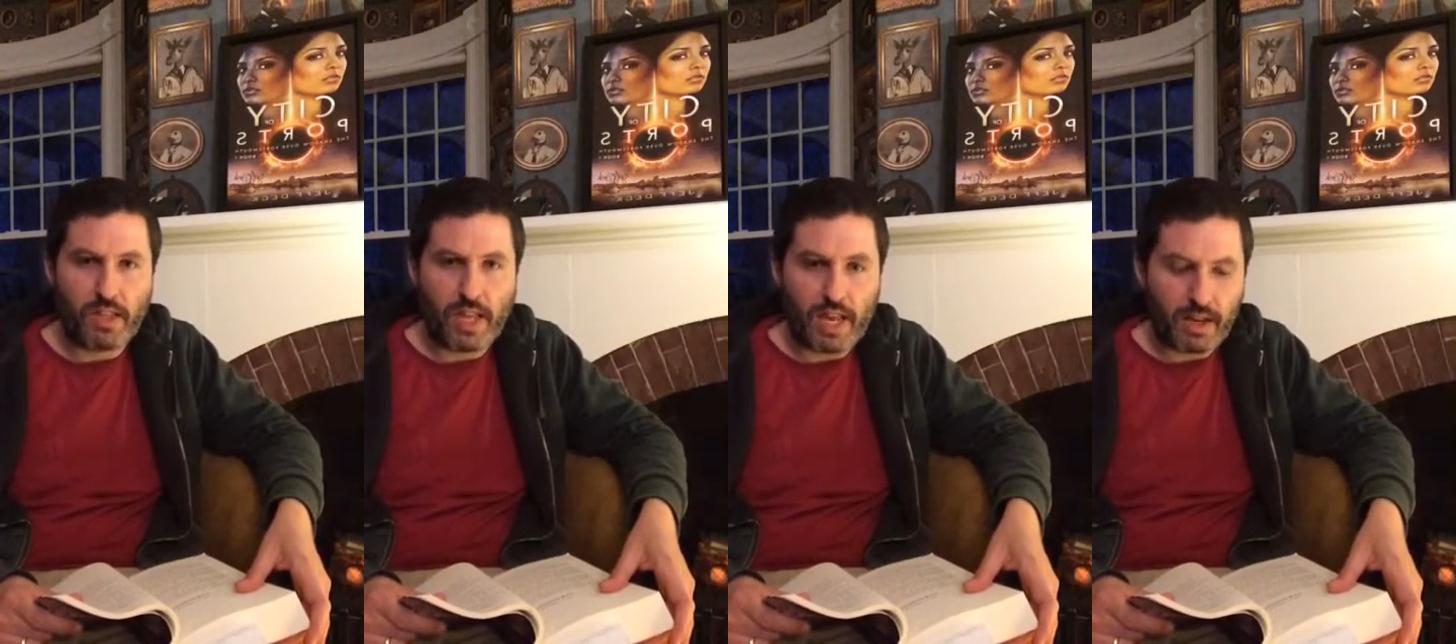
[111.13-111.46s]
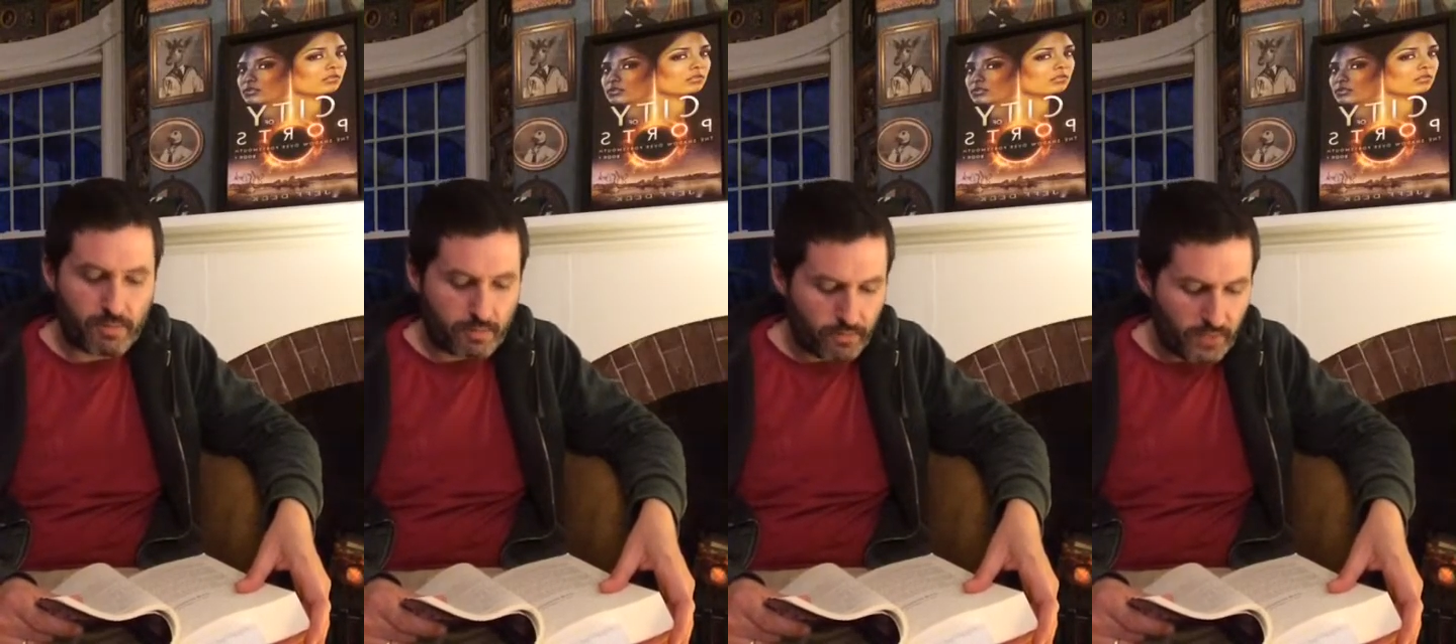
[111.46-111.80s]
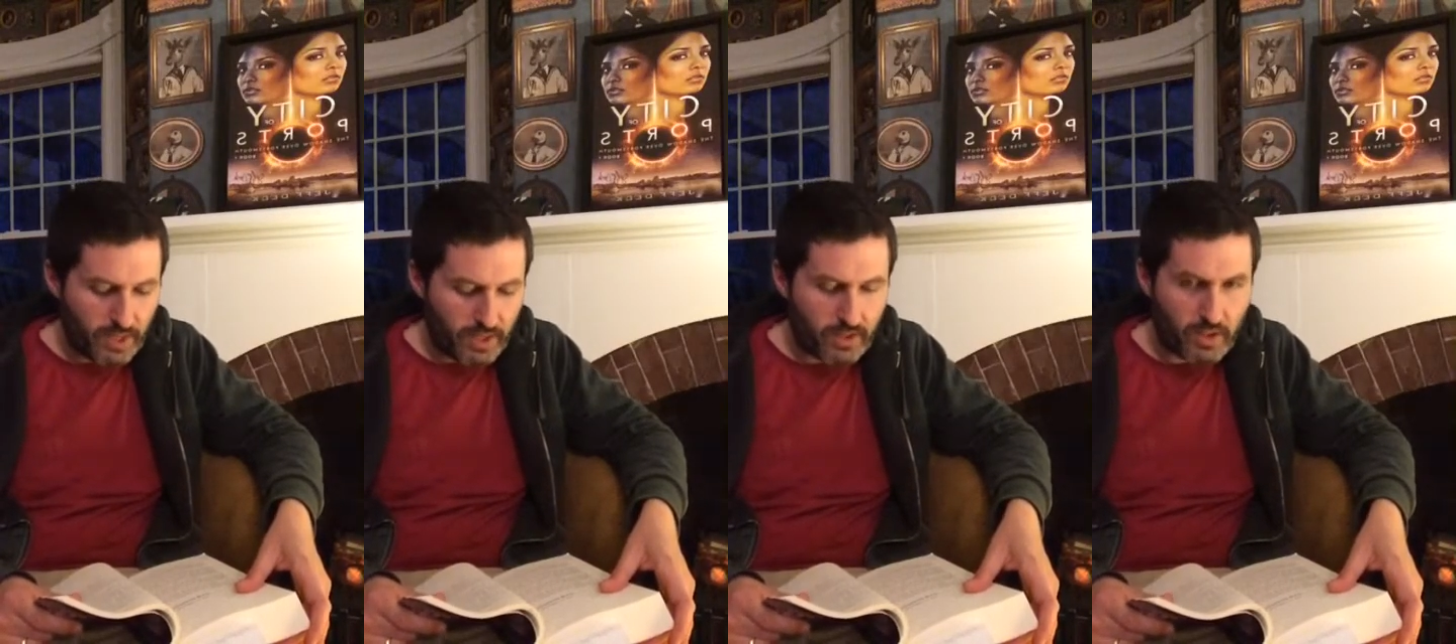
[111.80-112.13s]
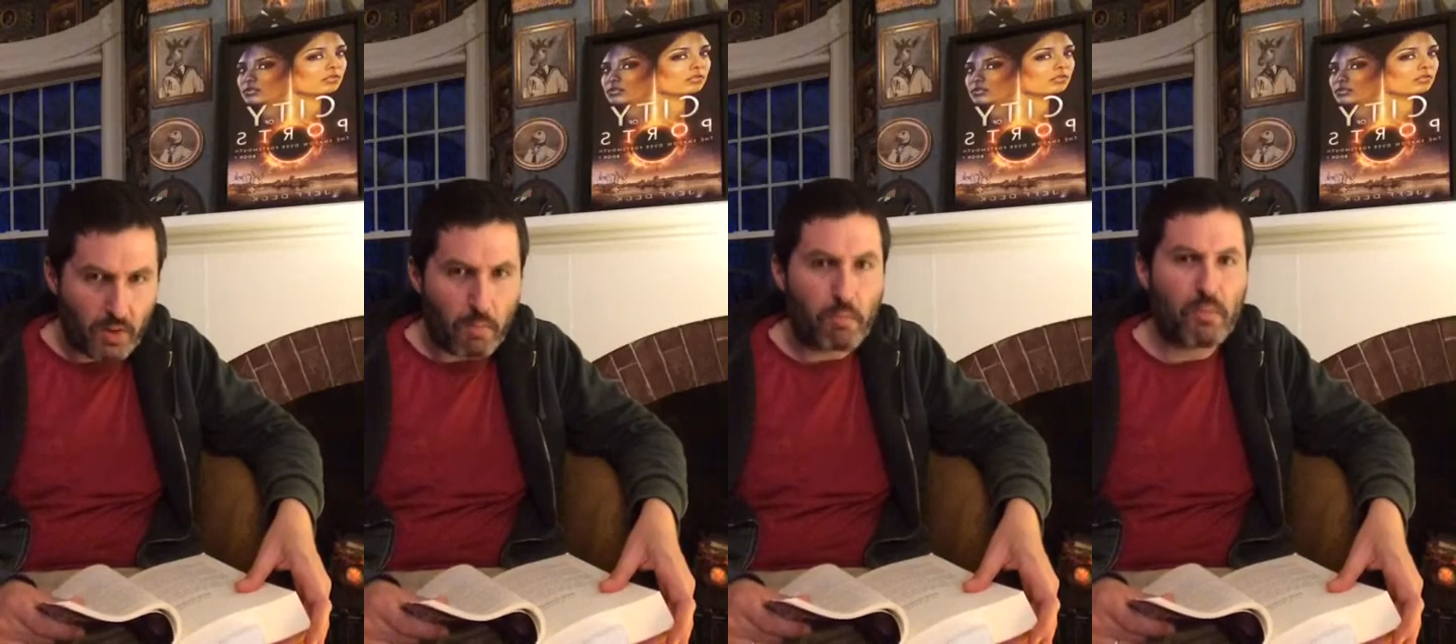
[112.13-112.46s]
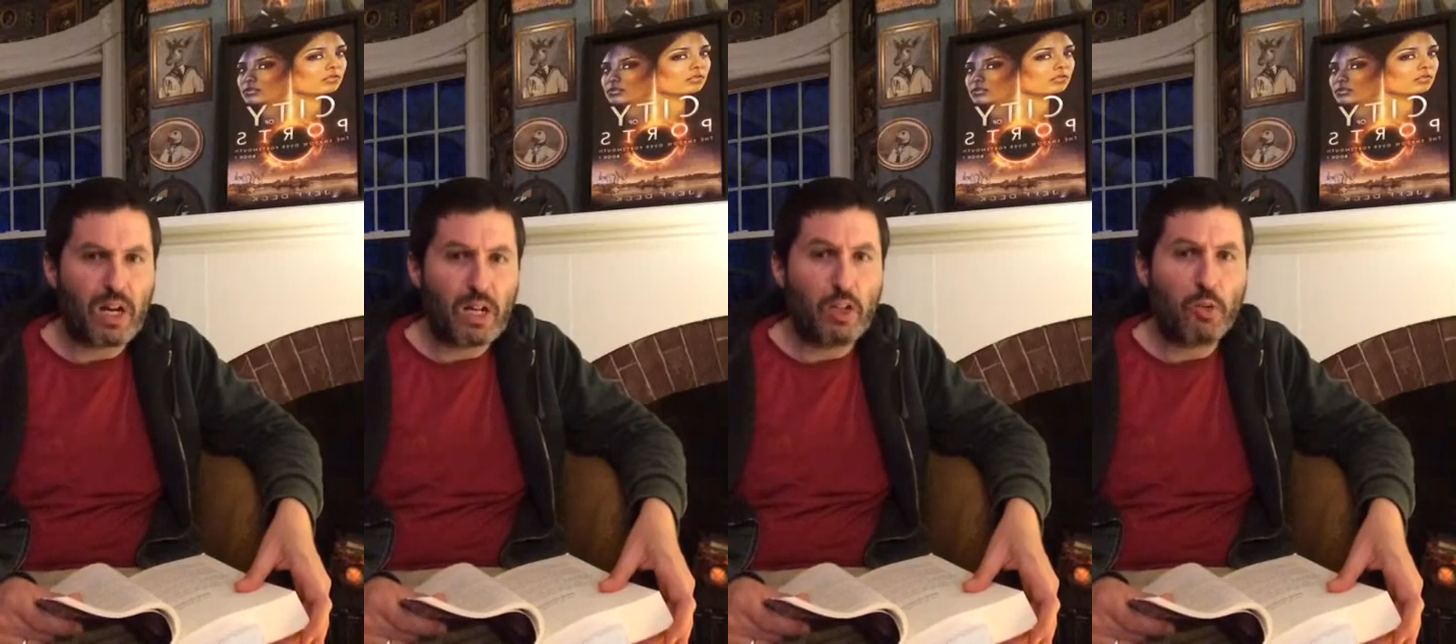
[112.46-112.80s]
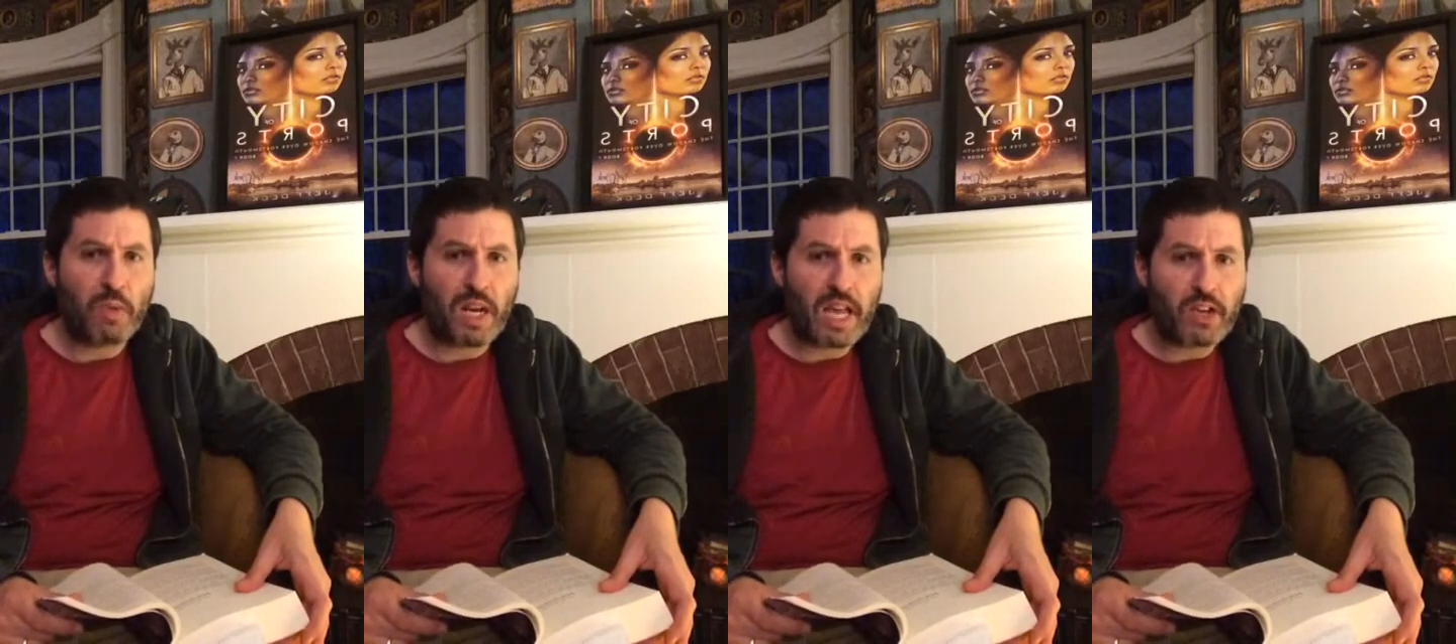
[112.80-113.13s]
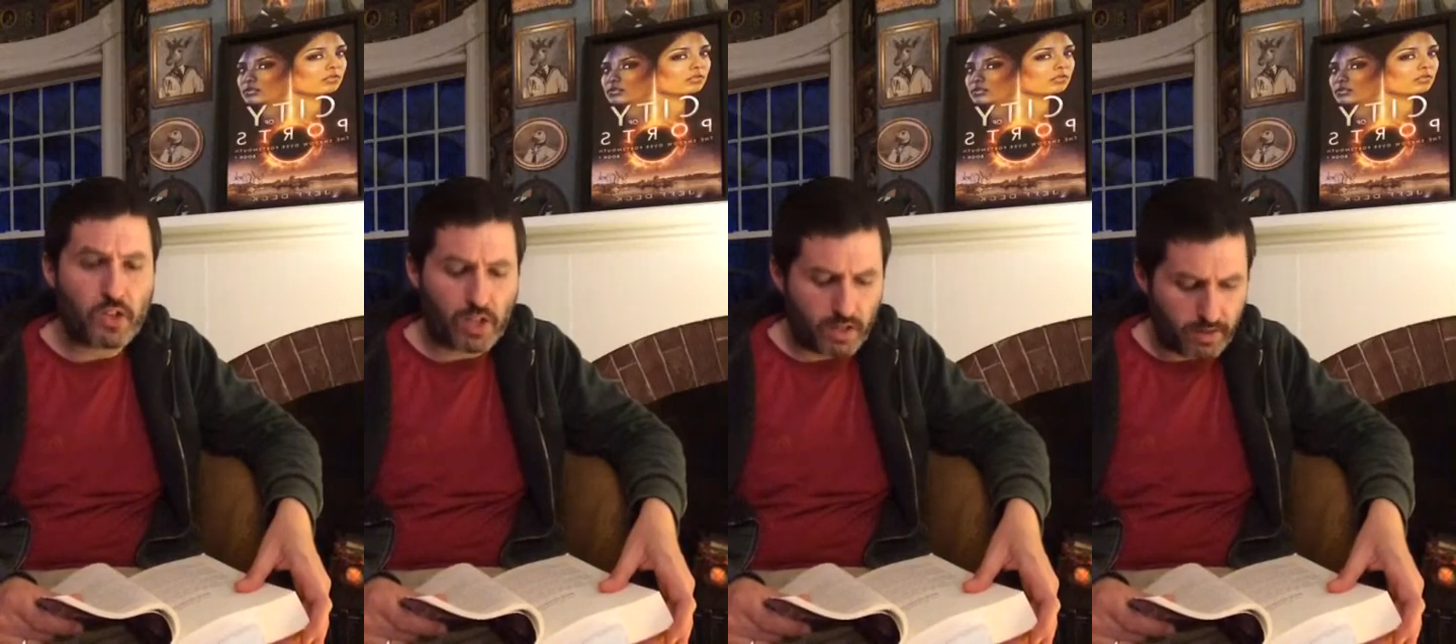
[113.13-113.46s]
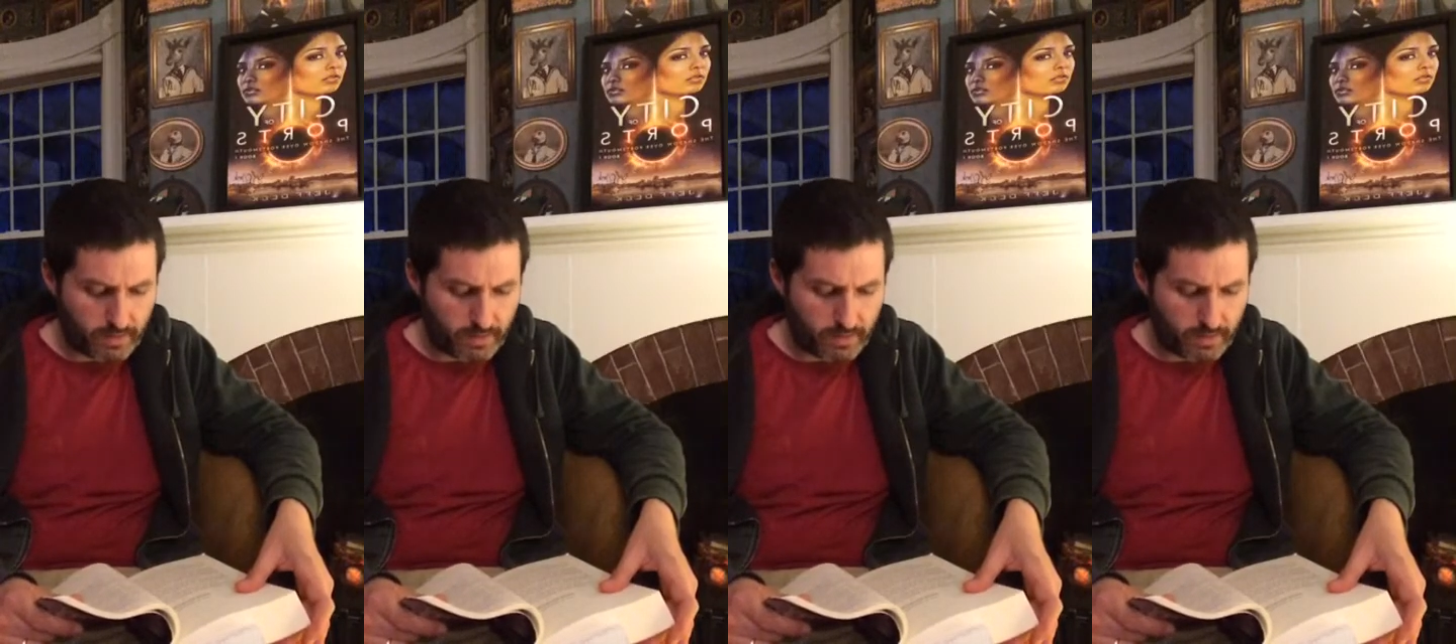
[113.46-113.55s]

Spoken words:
then. Some illumination.